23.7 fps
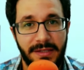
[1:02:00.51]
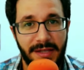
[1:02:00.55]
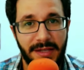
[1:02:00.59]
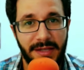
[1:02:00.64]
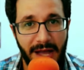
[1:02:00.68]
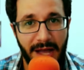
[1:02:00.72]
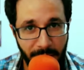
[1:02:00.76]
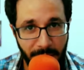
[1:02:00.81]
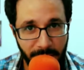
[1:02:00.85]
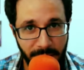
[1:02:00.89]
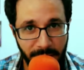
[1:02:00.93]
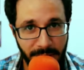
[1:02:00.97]
I
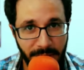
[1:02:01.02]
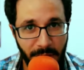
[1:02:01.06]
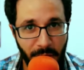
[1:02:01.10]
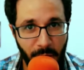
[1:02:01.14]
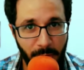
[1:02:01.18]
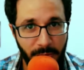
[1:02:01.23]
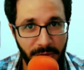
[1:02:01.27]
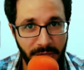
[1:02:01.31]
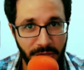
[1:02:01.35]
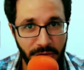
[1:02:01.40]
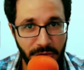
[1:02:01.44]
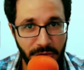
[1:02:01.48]
really hope
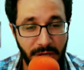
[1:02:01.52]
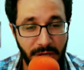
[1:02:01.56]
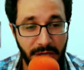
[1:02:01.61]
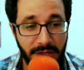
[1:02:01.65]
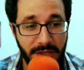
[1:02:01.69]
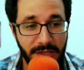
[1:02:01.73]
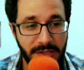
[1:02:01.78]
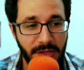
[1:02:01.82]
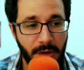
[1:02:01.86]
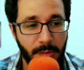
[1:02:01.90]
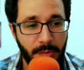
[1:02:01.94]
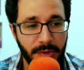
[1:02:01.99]
that you
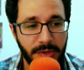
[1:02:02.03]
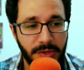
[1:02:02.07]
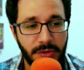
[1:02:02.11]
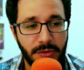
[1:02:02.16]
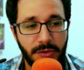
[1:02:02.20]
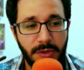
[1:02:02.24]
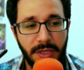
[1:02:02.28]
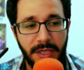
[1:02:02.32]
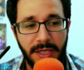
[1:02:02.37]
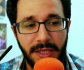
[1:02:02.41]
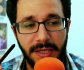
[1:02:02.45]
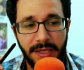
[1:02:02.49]
this
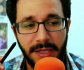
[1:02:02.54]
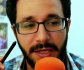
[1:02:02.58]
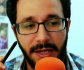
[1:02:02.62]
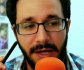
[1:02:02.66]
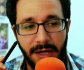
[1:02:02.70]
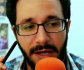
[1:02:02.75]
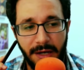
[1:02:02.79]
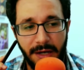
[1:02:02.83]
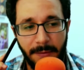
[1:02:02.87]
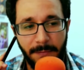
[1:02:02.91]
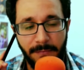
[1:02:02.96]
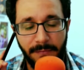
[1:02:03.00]
opportunity
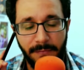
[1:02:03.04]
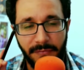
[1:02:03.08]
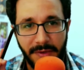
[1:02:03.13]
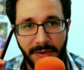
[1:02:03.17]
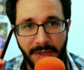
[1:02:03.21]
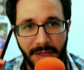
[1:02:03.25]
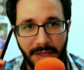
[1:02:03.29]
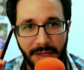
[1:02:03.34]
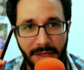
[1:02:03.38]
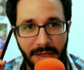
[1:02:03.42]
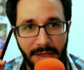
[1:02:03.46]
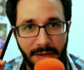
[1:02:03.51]
um,
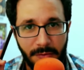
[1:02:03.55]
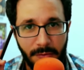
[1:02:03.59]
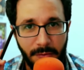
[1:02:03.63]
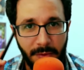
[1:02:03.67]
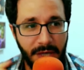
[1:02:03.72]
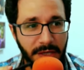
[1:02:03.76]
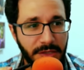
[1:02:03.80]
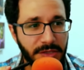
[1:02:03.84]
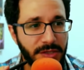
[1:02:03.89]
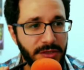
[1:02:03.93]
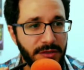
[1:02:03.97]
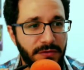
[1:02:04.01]

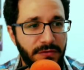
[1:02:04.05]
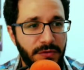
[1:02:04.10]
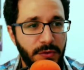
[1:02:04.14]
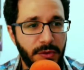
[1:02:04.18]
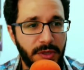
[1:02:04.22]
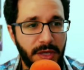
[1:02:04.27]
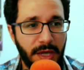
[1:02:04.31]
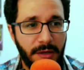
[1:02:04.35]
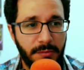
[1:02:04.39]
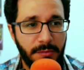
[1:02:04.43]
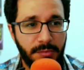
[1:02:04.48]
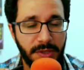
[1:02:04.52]
Rachel, if you
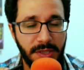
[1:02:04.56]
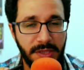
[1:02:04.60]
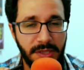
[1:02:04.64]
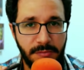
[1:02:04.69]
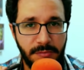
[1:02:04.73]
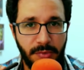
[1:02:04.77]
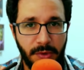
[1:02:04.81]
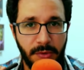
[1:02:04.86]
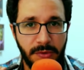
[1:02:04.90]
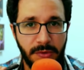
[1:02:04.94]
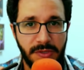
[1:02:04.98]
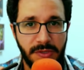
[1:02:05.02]
can, please
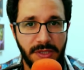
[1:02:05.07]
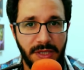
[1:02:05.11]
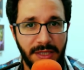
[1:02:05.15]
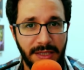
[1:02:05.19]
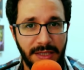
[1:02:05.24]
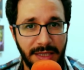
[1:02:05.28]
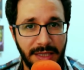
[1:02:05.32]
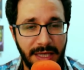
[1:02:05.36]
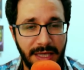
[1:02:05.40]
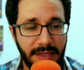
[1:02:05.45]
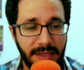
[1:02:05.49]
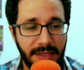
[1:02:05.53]
post a
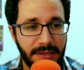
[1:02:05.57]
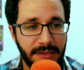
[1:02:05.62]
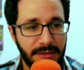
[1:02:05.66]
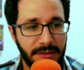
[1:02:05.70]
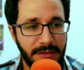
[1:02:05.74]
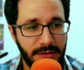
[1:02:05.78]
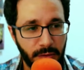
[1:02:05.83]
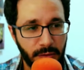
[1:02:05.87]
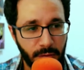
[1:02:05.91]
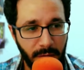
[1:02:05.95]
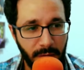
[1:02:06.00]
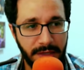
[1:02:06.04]
link
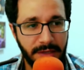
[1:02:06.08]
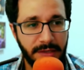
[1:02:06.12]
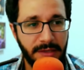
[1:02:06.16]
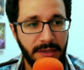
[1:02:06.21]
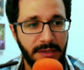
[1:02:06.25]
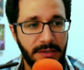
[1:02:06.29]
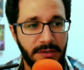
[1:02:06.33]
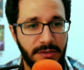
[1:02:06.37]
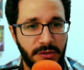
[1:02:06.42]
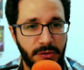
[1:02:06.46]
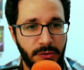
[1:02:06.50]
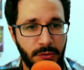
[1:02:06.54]
directly
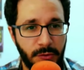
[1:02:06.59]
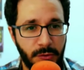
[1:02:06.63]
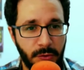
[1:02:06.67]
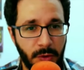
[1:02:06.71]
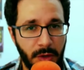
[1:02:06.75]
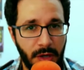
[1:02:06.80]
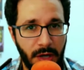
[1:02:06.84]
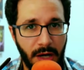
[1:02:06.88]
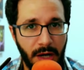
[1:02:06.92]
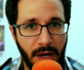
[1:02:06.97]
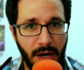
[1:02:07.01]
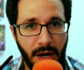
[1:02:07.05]
to
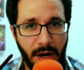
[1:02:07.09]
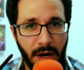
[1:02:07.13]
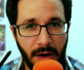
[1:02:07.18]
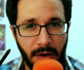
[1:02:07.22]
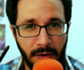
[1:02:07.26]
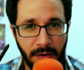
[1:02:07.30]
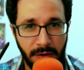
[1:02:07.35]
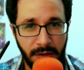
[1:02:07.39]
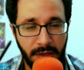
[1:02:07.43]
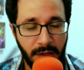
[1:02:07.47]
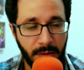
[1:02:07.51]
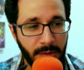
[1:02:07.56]
uh,
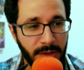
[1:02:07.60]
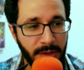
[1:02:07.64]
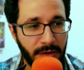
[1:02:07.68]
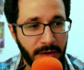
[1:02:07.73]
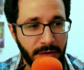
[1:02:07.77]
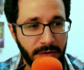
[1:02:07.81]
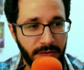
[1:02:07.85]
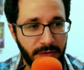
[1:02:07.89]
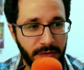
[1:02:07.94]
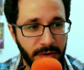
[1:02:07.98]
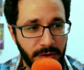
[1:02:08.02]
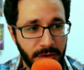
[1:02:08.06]
our Kabbalah
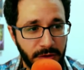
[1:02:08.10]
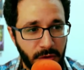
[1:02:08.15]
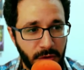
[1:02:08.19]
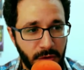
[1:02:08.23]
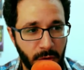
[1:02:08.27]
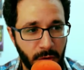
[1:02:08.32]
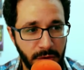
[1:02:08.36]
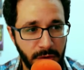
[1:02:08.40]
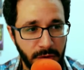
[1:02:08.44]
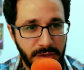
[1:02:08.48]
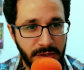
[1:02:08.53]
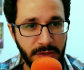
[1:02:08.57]
Revealed
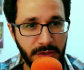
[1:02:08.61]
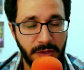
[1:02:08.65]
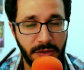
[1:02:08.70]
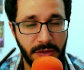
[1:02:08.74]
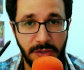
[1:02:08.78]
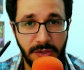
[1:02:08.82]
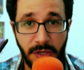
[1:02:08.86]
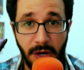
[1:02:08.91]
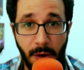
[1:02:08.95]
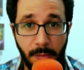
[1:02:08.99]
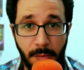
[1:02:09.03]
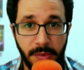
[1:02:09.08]
course. There's
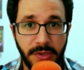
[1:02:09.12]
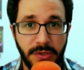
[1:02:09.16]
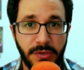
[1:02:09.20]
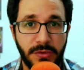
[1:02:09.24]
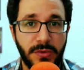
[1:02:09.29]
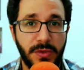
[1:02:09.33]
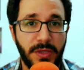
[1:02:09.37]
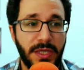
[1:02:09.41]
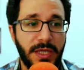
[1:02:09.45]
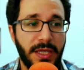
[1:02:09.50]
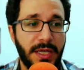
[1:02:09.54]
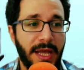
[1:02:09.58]
an
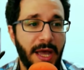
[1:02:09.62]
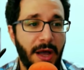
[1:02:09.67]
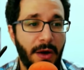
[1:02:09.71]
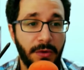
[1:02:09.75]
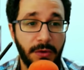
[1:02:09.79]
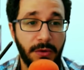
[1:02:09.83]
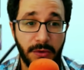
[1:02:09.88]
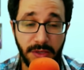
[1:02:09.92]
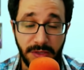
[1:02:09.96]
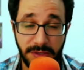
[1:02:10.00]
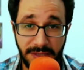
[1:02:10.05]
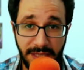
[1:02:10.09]
opportunity now.
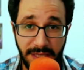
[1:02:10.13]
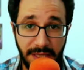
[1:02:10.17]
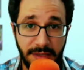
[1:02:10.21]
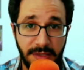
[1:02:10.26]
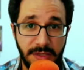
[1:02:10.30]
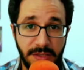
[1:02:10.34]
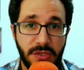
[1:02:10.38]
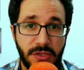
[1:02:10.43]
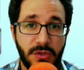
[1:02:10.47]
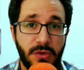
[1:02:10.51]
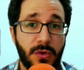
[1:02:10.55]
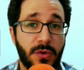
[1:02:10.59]
You can take
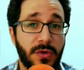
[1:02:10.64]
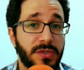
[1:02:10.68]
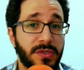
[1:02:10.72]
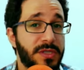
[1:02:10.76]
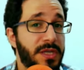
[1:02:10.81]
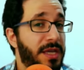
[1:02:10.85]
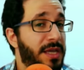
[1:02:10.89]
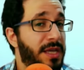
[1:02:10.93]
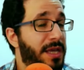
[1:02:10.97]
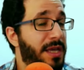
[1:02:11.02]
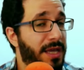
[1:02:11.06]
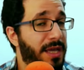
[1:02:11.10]
this course.
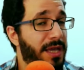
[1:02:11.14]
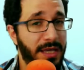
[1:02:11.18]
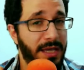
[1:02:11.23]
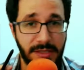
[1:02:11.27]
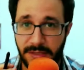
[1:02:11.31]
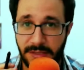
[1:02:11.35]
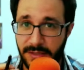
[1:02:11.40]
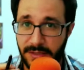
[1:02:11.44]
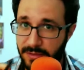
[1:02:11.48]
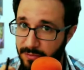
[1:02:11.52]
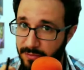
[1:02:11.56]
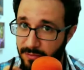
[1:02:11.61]

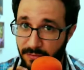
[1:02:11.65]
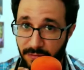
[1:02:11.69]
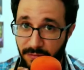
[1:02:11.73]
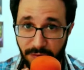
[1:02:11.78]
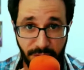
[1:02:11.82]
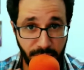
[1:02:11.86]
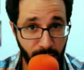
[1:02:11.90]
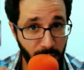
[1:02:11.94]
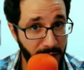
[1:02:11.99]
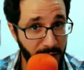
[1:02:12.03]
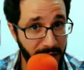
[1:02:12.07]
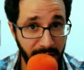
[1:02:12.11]
It's
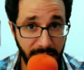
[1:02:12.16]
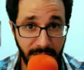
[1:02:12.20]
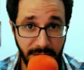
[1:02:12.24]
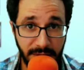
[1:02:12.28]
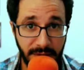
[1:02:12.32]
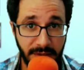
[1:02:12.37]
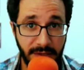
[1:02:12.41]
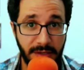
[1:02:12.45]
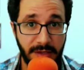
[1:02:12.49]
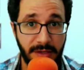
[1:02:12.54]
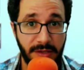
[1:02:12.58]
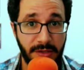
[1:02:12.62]
free.
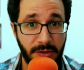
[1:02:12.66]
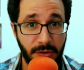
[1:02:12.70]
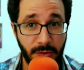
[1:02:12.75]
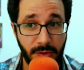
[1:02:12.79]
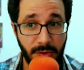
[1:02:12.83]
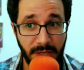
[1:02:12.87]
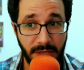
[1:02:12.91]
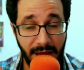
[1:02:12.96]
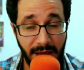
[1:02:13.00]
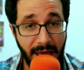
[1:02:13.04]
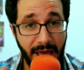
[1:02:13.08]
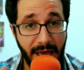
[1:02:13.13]
You
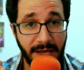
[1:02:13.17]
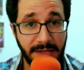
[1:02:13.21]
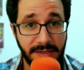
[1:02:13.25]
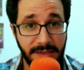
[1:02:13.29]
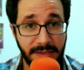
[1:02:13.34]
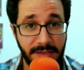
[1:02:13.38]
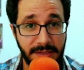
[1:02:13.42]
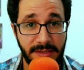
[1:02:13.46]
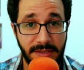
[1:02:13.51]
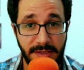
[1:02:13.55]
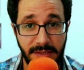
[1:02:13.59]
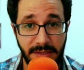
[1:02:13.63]
can
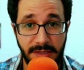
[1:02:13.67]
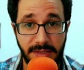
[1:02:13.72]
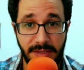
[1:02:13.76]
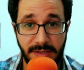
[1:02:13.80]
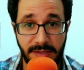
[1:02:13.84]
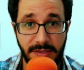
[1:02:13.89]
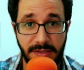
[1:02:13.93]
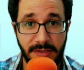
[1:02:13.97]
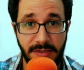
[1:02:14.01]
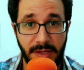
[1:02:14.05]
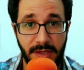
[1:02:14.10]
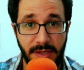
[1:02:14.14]
access
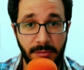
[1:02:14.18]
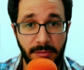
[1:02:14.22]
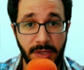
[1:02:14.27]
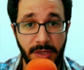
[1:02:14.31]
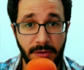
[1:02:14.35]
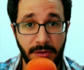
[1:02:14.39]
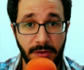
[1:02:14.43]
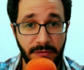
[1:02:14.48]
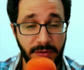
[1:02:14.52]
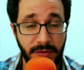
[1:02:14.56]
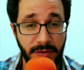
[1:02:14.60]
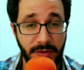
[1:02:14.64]
this Kabbalah
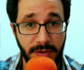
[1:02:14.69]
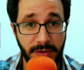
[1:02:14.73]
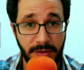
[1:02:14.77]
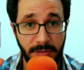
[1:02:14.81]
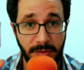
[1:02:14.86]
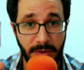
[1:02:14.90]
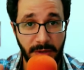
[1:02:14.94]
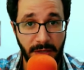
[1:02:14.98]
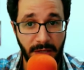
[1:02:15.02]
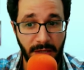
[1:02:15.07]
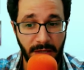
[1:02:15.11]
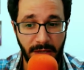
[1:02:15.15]
Revealed
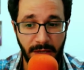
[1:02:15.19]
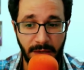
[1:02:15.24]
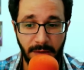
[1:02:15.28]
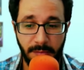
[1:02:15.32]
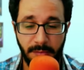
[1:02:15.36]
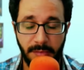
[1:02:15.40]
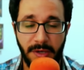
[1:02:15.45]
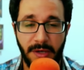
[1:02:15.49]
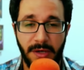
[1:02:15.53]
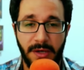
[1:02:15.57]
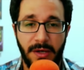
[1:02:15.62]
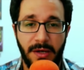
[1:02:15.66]
uh,
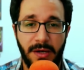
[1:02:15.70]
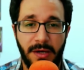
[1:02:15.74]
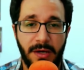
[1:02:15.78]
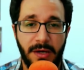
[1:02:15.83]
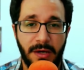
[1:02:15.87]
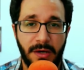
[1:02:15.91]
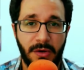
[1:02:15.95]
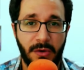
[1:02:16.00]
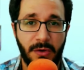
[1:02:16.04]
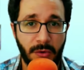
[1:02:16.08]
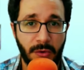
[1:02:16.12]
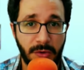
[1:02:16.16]
uh,
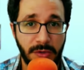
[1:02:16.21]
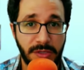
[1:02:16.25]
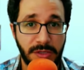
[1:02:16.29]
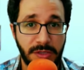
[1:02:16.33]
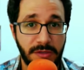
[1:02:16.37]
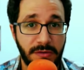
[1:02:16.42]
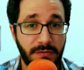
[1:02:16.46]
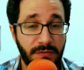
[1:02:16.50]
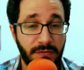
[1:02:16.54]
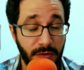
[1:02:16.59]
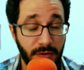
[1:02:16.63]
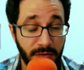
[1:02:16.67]
course
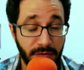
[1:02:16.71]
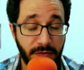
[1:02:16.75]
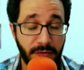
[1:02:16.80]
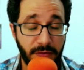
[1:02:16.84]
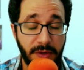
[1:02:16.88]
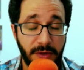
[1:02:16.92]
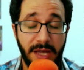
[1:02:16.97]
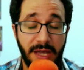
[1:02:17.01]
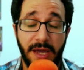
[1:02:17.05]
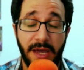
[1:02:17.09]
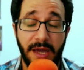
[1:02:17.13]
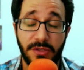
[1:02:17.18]
for
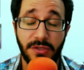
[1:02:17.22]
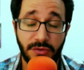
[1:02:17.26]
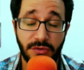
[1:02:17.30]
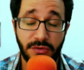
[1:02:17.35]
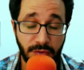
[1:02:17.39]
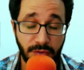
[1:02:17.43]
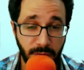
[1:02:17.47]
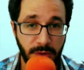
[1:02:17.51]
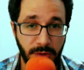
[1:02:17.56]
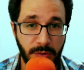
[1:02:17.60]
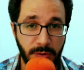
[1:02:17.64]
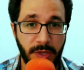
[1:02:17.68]
free. I
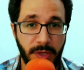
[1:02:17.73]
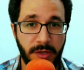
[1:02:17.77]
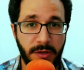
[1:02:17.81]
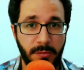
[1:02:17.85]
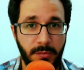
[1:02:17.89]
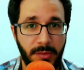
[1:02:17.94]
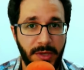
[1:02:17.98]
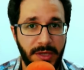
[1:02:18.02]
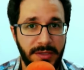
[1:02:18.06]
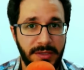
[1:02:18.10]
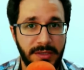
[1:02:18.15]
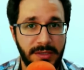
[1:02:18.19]
truly
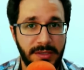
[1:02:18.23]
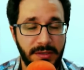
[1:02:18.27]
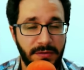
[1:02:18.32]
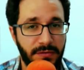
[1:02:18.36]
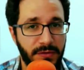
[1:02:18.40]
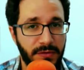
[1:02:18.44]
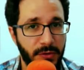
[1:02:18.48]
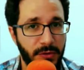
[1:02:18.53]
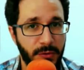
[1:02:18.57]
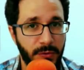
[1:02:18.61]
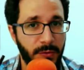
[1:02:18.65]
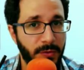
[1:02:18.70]
recommend it if
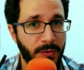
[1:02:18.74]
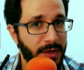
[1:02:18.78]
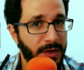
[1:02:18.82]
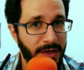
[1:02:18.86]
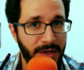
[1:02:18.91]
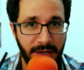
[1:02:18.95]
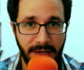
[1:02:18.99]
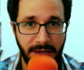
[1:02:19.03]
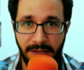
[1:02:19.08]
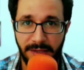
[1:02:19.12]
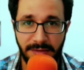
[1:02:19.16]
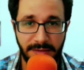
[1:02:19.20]
you
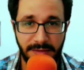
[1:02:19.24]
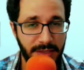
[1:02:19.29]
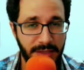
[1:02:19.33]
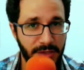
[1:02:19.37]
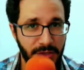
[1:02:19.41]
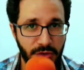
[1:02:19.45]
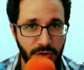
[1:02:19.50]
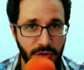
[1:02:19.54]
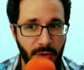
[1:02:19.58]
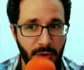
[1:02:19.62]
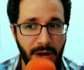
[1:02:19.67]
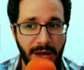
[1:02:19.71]
didn't
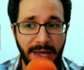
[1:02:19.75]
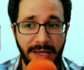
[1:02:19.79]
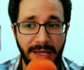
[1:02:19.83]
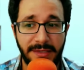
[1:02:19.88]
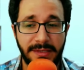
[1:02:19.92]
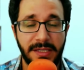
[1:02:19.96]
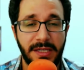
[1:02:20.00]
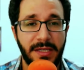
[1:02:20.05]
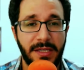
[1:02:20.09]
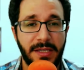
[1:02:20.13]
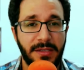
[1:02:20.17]
try it.